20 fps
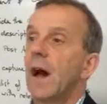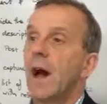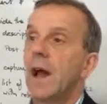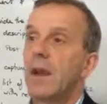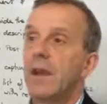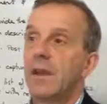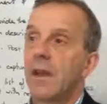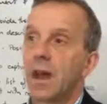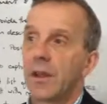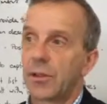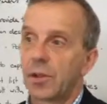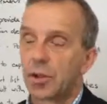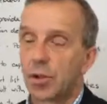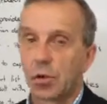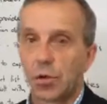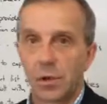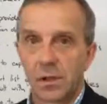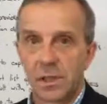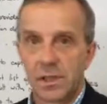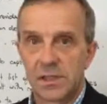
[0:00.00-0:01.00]
another
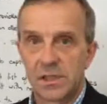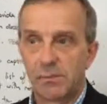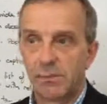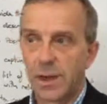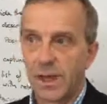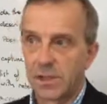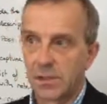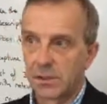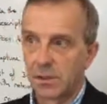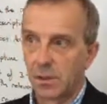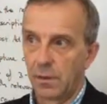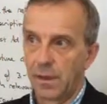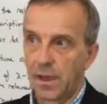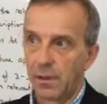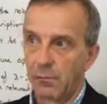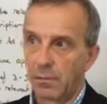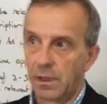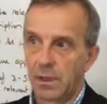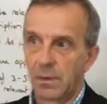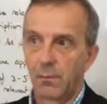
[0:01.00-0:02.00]
short list based on
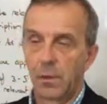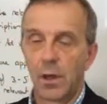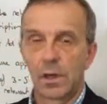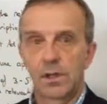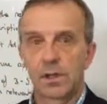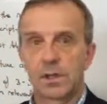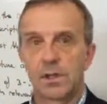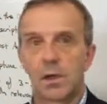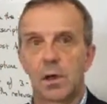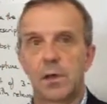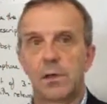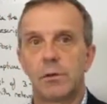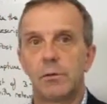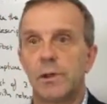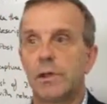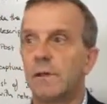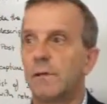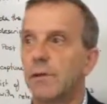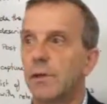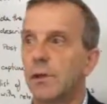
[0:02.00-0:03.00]
that, where you might decide to
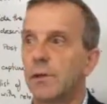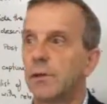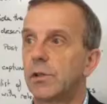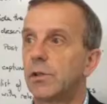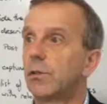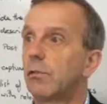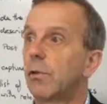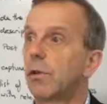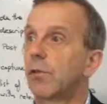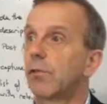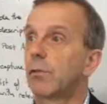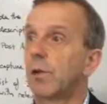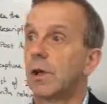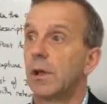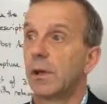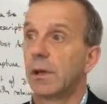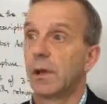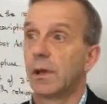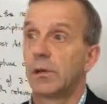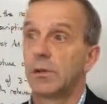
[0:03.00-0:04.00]
interview 2 or
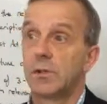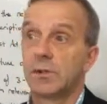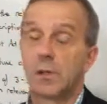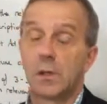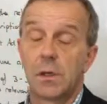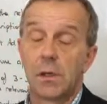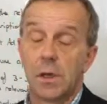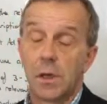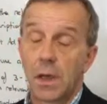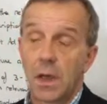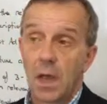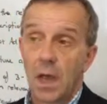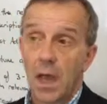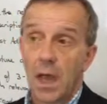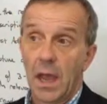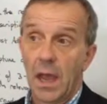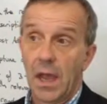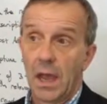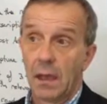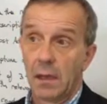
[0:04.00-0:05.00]
3 of those,
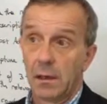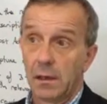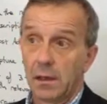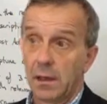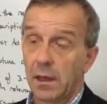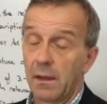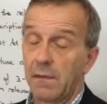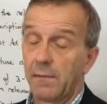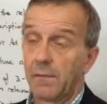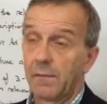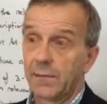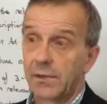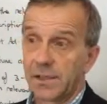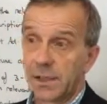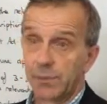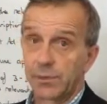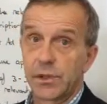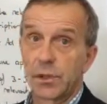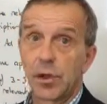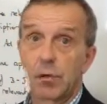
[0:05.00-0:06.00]
and
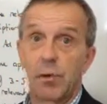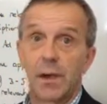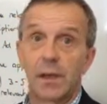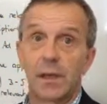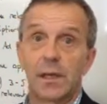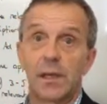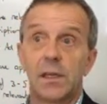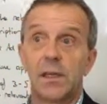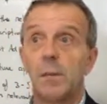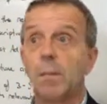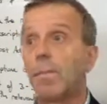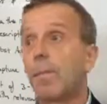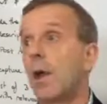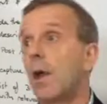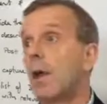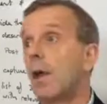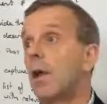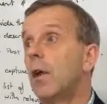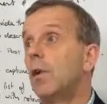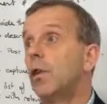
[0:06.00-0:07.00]
subsequently
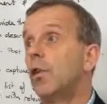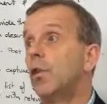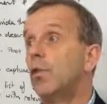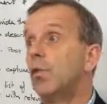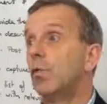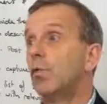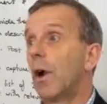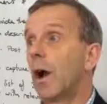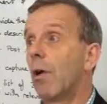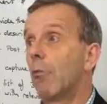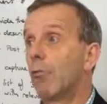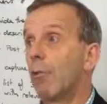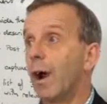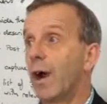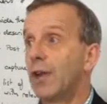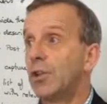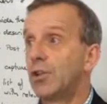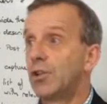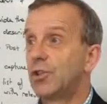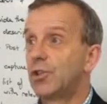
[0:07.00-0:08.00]
you
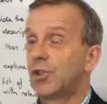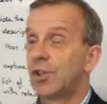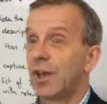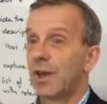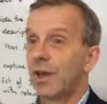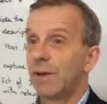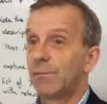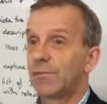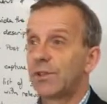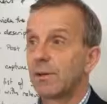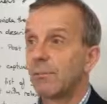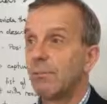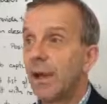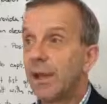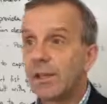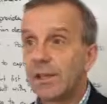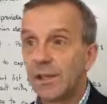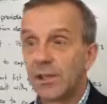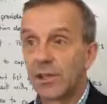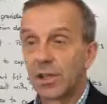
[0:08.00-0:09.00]
arrange some
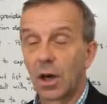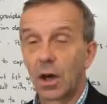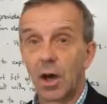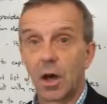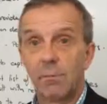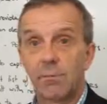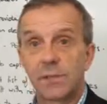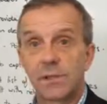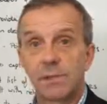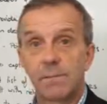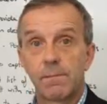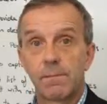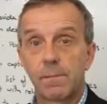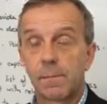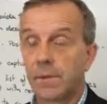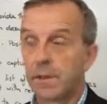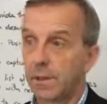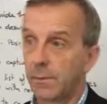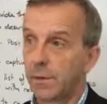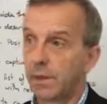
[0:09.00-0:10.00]
meeting times,
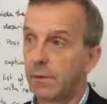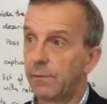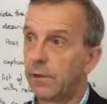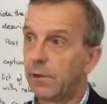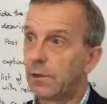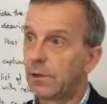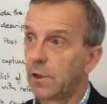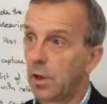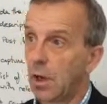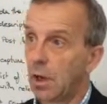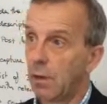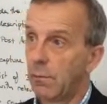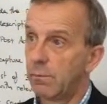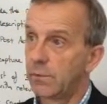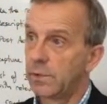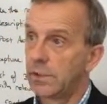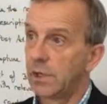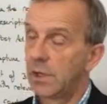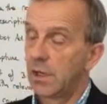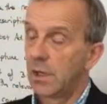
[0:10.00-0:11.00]
some interview
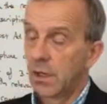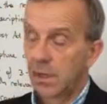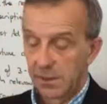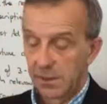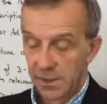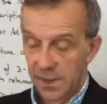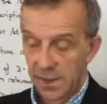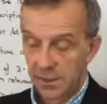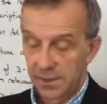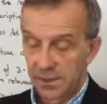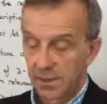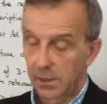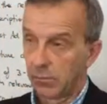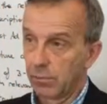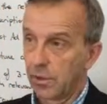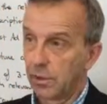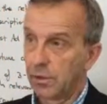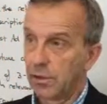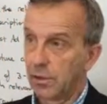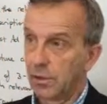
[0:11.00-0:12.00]
times that's
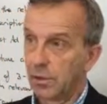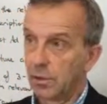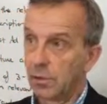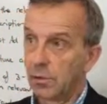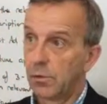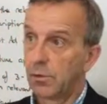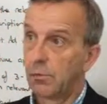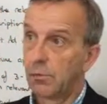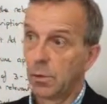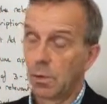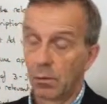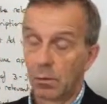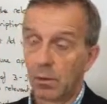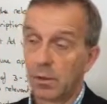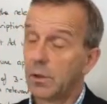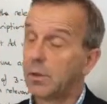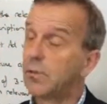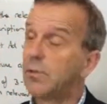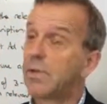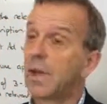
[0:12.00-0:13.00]
agreed to you
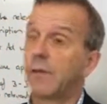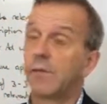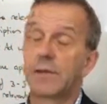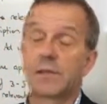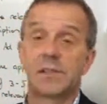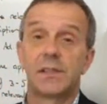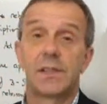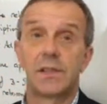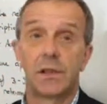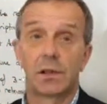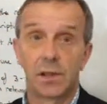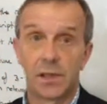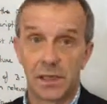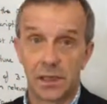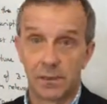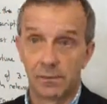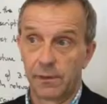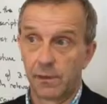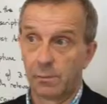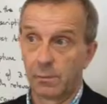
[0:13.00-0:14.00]
or who's ever sitting on the
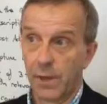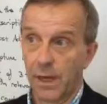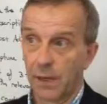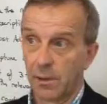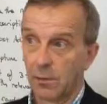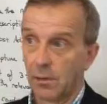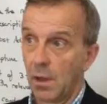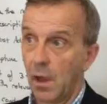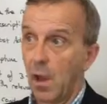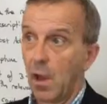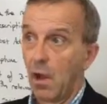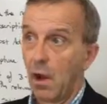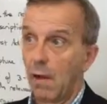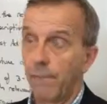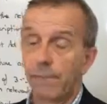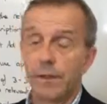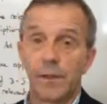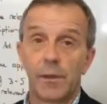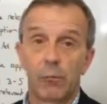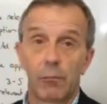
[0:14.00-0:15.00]
interview panel.
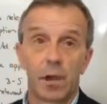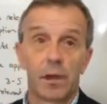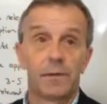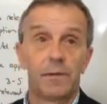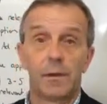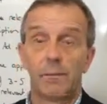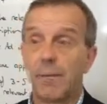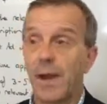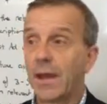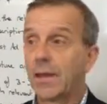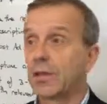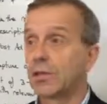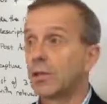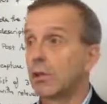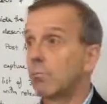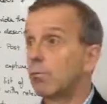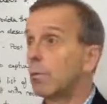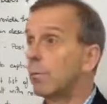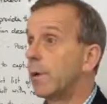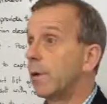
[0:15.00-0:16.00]
Often the relevant
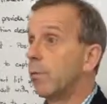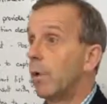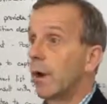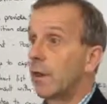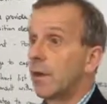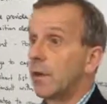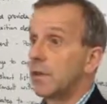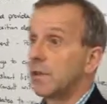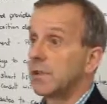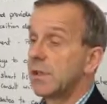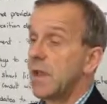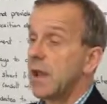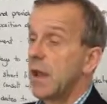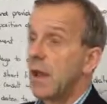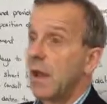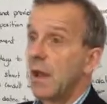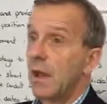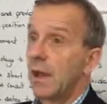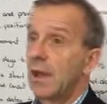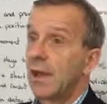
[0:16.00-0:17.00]
manager will be one of those
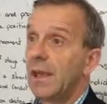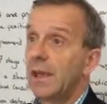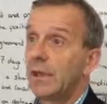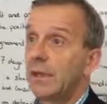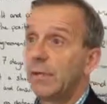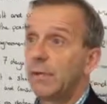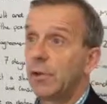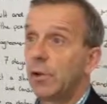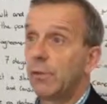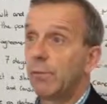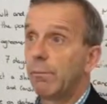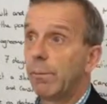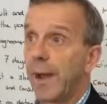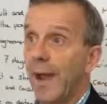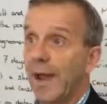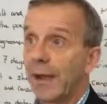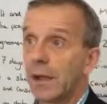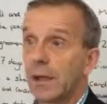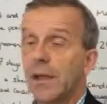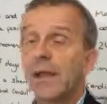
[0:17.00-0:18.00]
interview
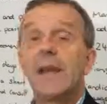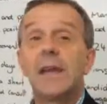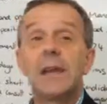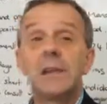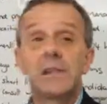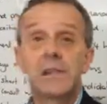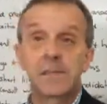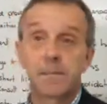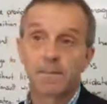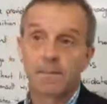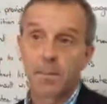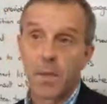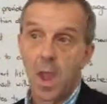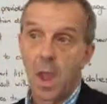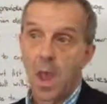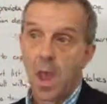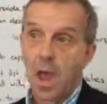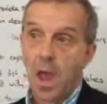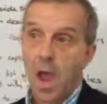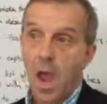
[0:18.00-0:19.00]
panellees,
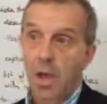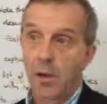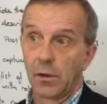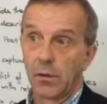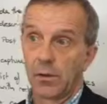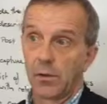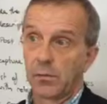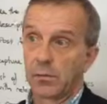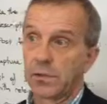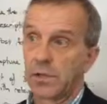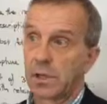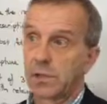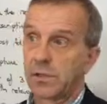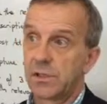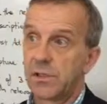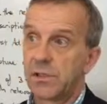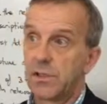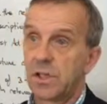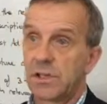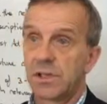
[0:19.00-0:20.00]
and I'd also
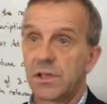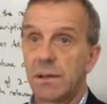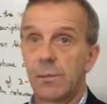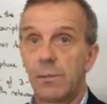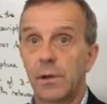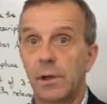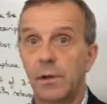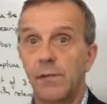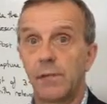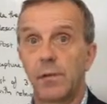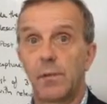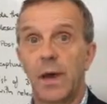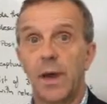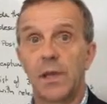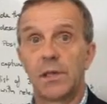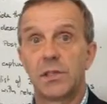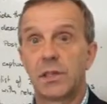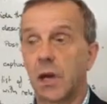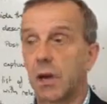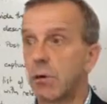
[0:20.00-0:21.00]
suggest somebody from
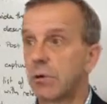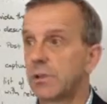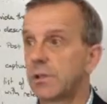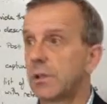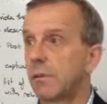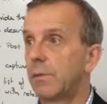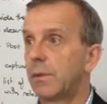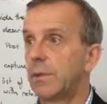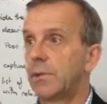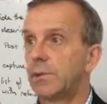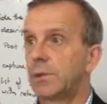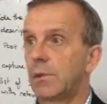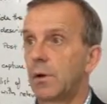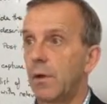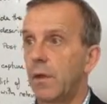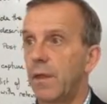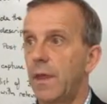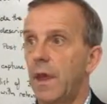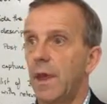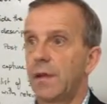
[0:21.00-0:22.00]
HR or somebody who's
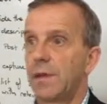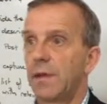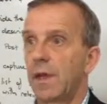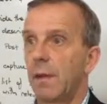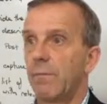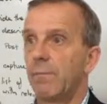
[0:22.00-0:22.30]
got that